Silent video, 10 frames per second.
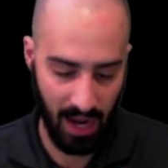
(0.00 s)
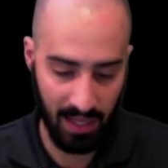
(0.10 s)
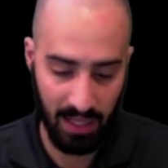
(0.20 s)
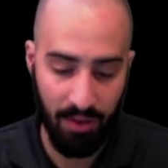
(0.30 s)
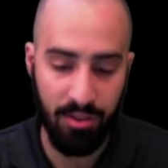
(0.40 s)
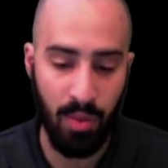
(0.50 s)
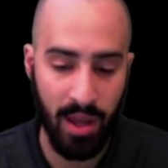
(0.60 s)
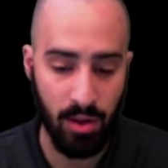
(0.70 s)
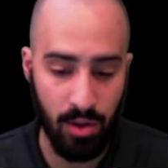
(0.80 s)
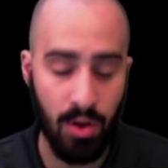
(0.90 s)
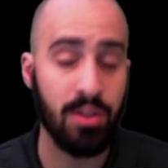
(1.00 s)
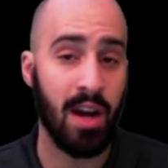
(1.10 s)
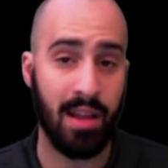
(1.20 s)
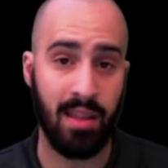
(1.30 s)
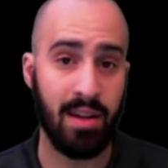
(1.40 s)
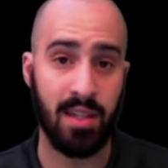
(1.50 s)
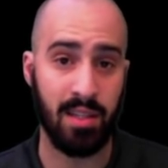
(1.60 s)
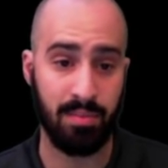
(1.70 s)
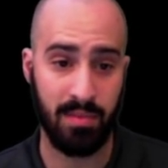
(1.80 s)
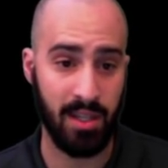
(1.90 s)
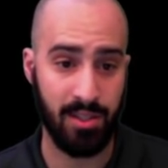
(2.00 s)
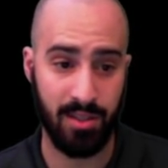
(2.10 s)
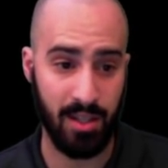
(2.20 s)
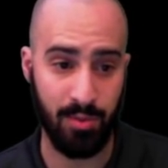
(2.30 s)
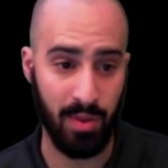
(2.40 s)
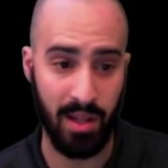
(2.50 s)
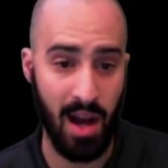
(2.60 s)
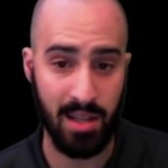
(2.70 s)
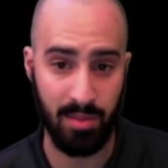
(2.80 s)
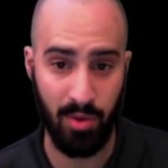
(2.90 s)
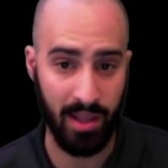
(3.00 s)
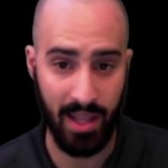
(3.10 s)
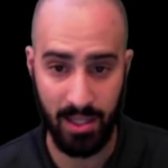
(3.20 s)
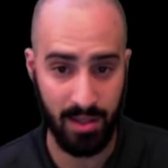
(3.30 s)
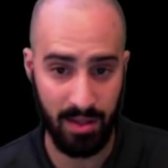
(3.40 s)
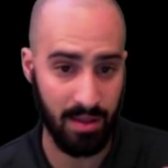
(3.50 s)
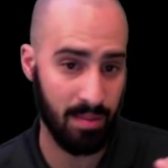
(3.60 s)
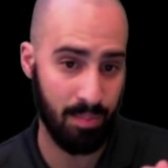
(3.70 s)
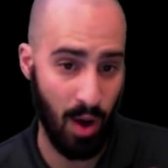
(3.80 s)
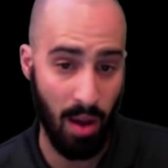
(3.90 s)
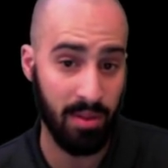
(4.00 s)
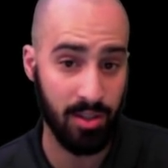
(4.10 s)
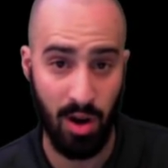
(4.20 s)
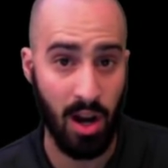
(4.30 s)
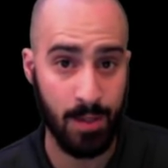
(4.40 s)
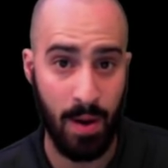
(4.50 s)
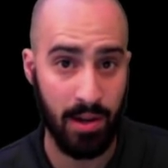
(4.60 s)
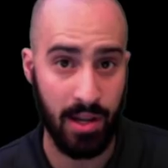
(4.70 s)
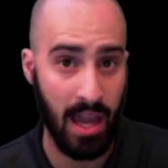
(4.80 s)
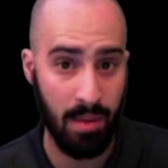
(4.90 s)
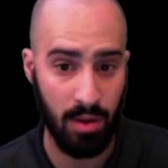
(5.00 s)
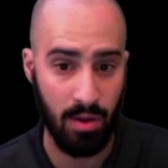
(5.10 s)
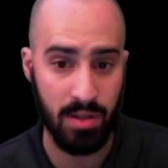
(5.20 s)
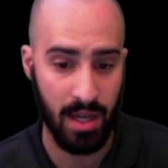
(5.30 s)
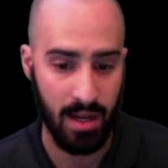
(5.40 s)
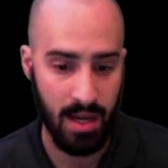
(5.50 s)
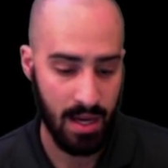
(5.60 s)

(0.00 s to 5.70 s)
I love the way you use your athleticism. It's really awesome, right? That's probably the strongest part of your game. Use it.